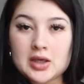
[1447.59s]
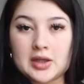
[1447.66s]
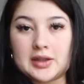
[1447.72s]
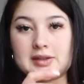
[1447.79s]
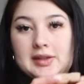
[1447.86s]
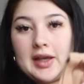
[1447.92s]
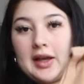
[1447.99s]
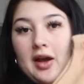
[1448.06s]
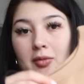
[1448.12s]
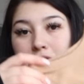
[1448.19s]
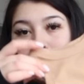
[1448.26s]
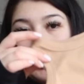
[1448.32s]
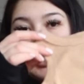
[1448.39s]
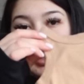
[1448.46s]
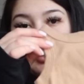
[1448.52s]
it's like, I'm
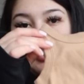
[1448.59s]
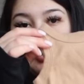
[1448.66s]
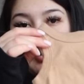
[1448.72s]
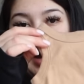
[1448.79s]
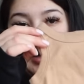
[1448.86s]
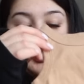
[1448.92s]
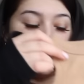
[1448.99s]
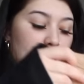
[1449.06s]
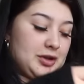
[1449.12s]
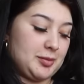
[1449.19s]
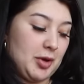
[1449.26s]
just gonna give them back to Once